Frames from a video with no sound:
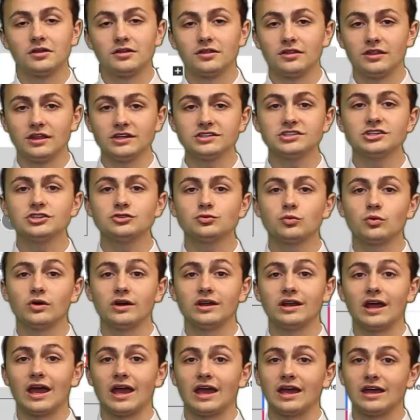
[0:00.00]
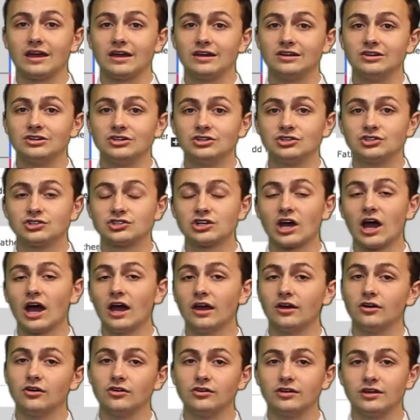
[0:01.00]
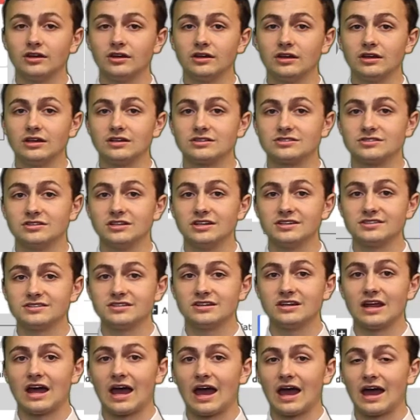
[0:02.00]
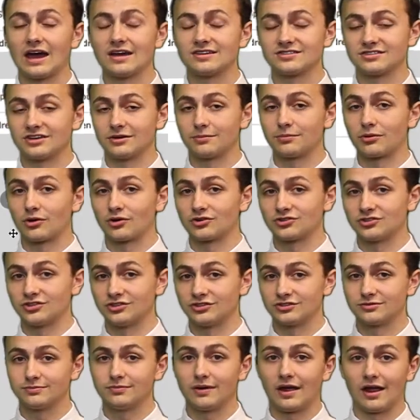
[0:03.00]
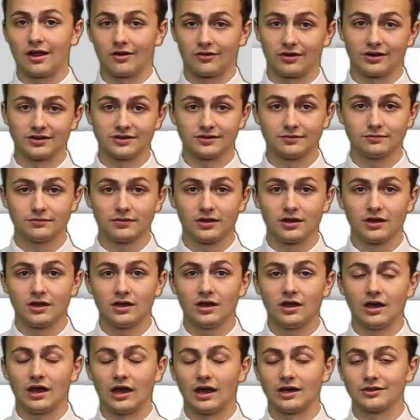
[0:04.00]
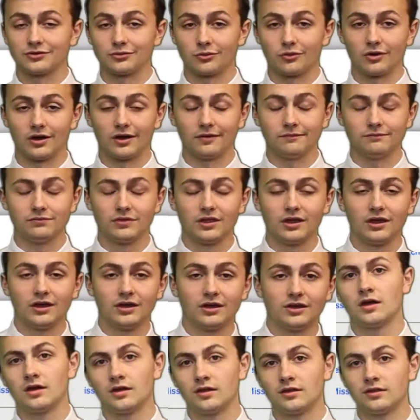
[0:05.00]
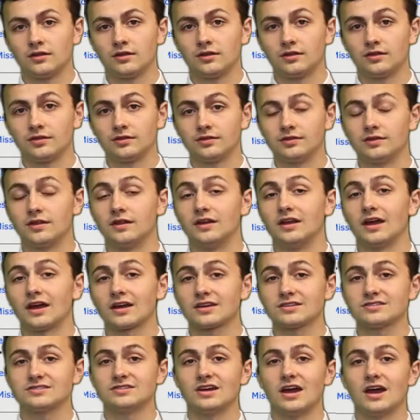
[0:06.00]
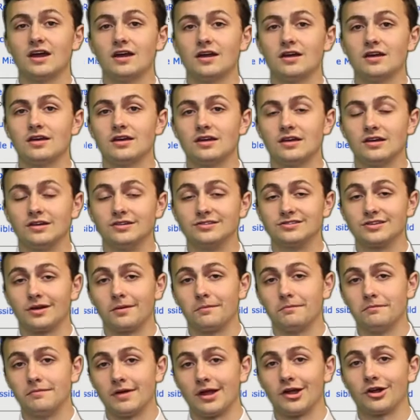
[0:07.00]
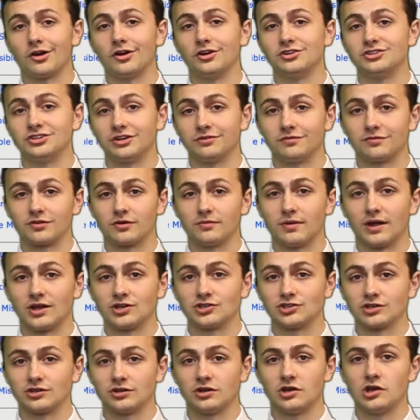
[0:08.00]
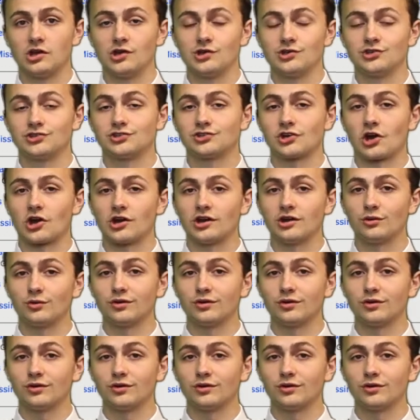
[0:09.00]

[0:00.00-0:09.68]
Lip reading: This is when a child is listed as a person's parent as well. The next set is marriage information, starting